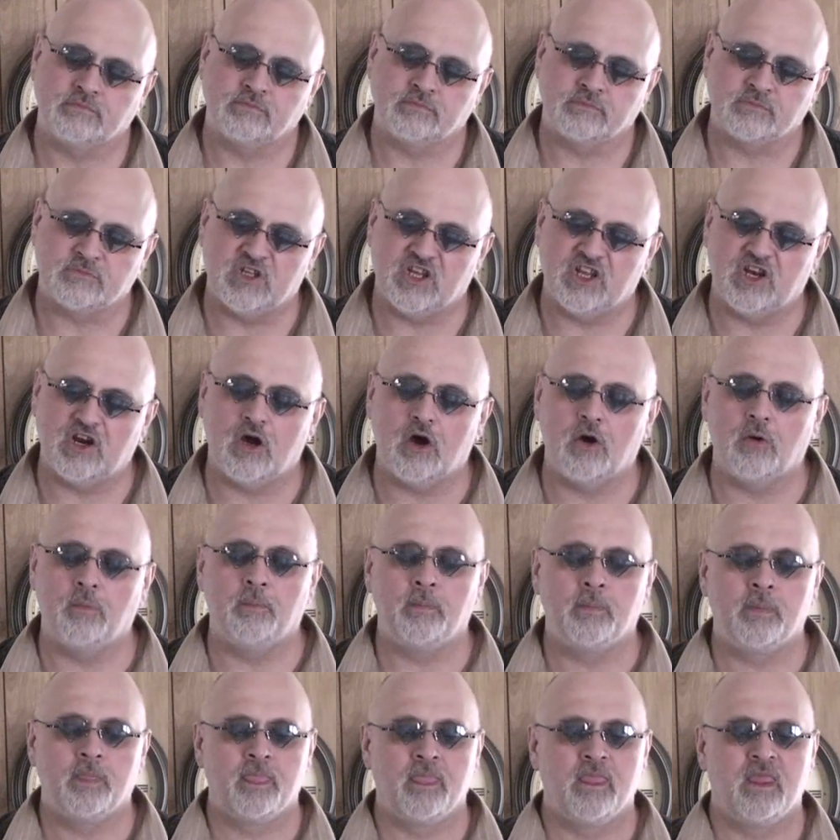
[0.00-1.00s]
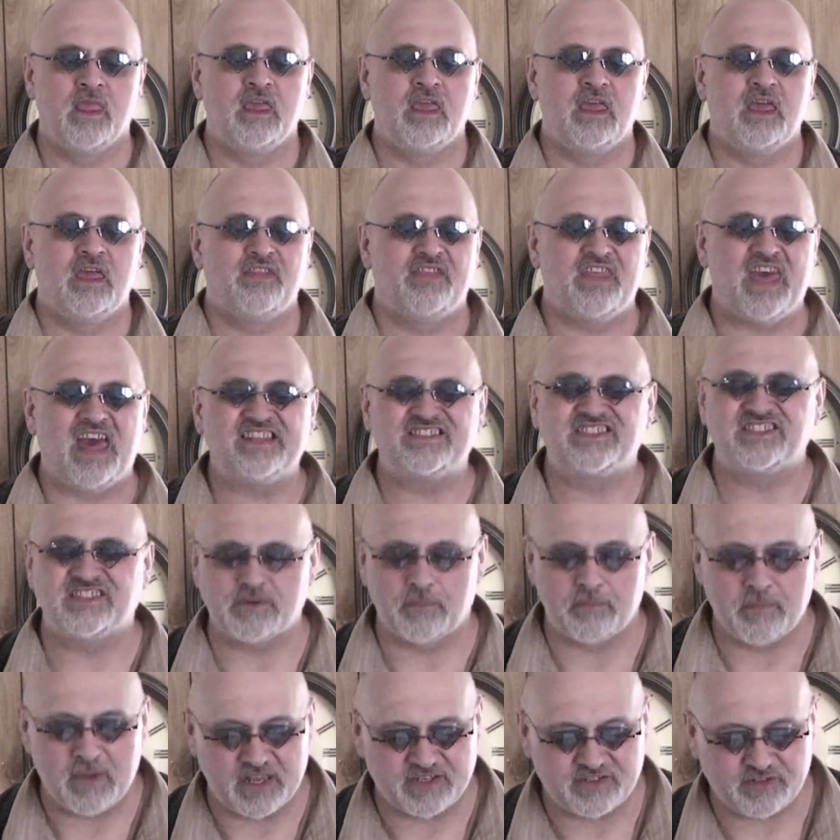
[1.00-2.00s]
You know, that's the
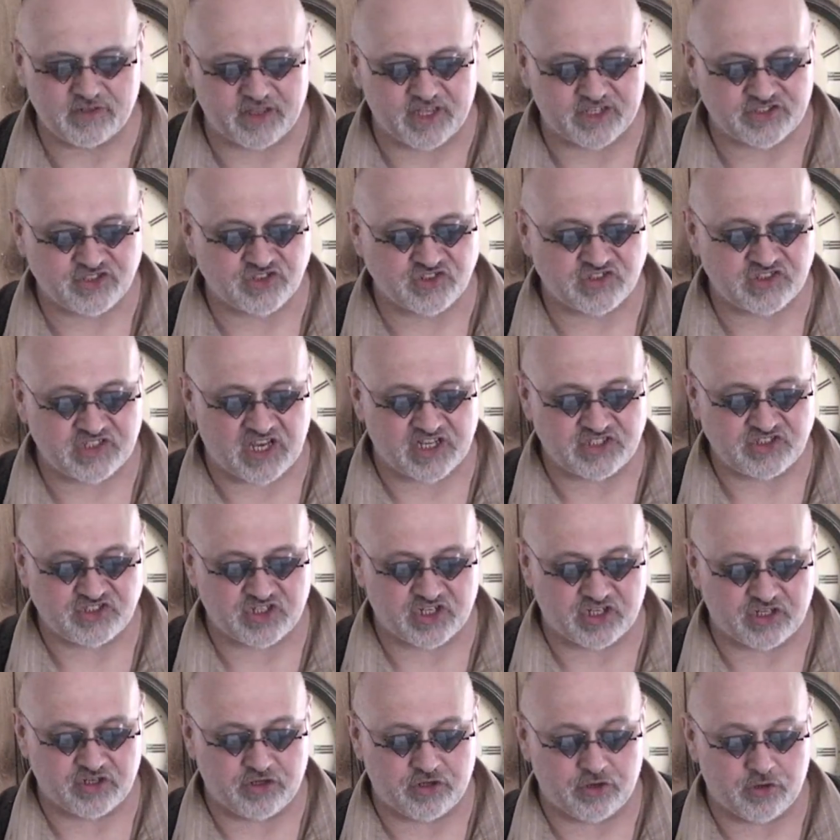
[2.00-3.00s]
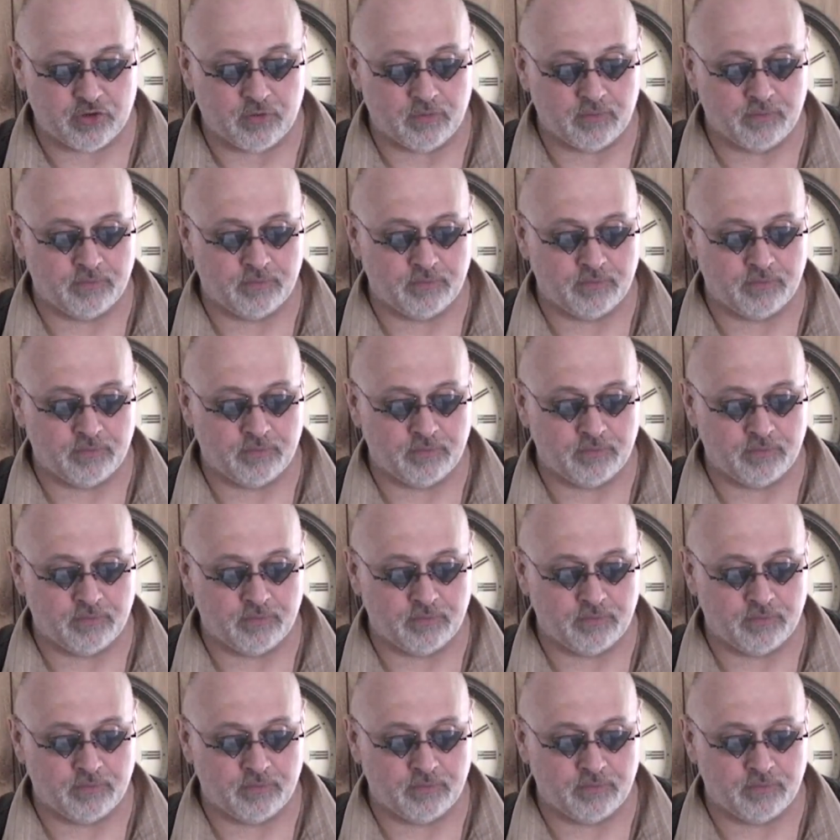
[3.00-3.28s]
mental exercise you can do.